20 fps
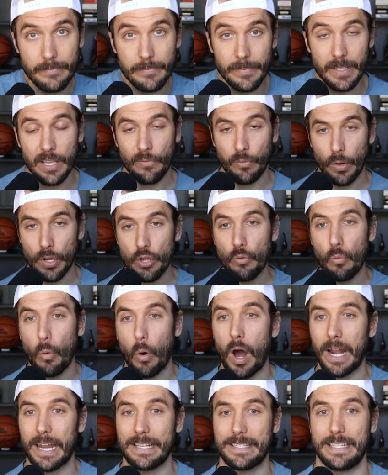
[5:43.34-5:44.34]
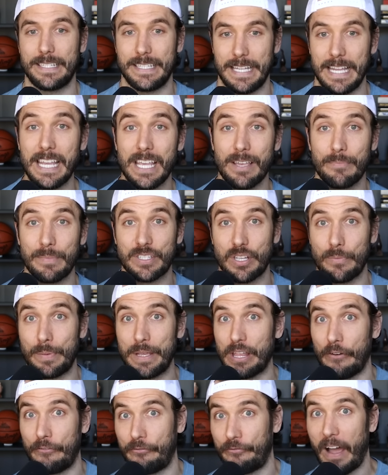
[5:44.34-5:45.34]
If what you want as a team is to be
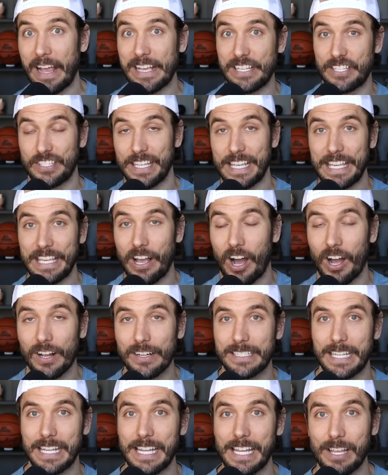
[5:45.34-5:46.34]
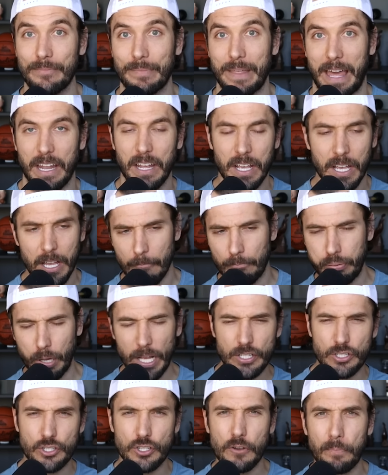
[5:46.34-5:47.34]
the feisty young team that
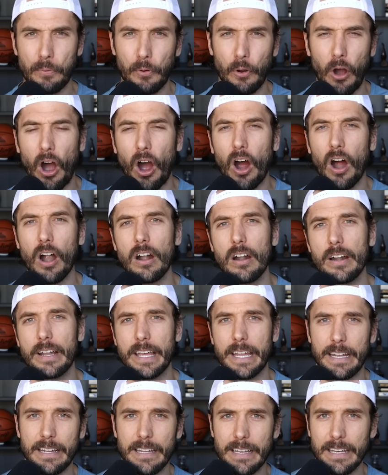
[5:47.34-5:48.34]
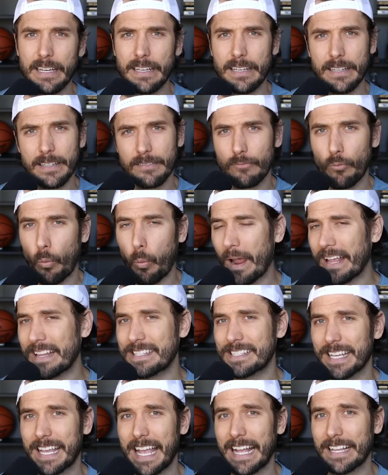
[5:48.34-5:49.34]
plays super hard and
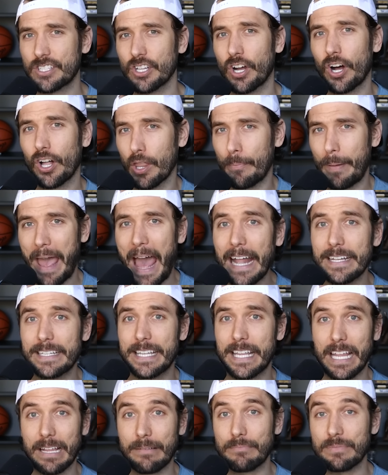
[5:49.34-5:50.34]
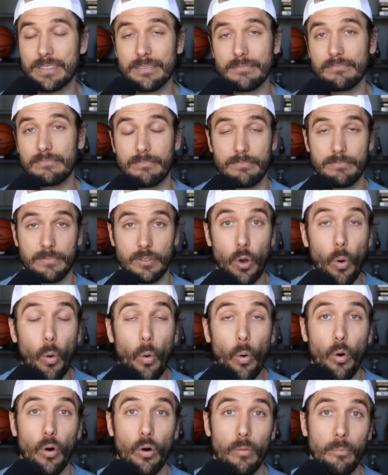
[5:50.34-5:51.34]
wins against all the bad teams,
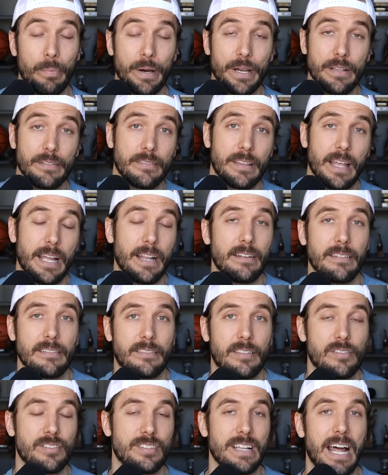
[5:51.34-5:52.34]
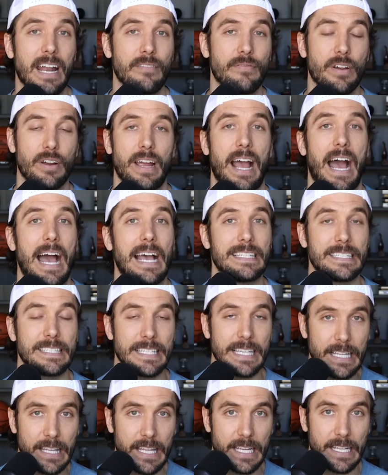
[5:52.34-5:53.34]
cool. But then there's not a very high
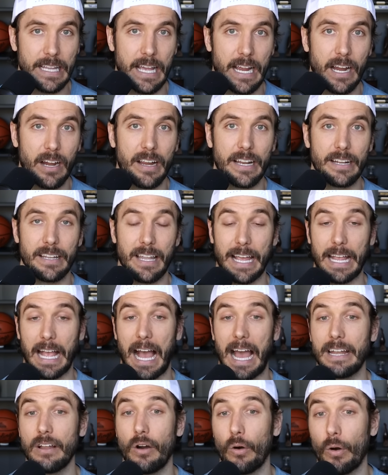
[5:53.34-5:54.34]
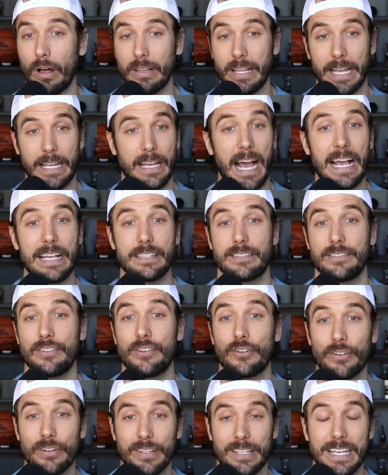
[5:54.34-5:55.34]
ceiling there. And like, I know, like, guys,
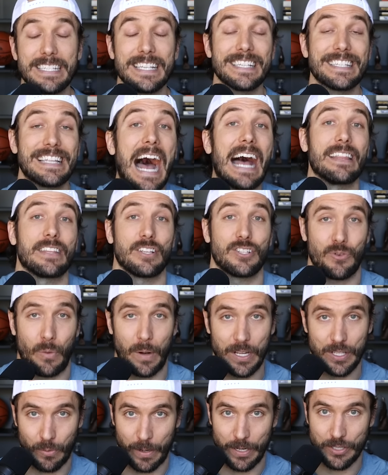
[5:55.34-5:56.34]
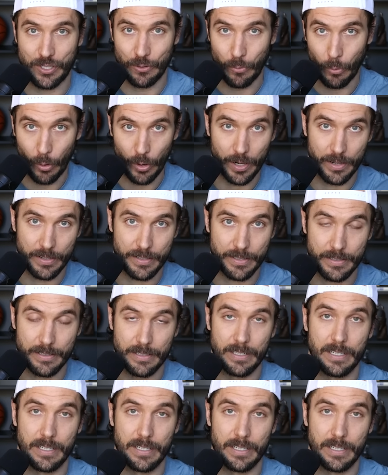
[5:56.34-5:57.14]
this is not the 2022 Warriors.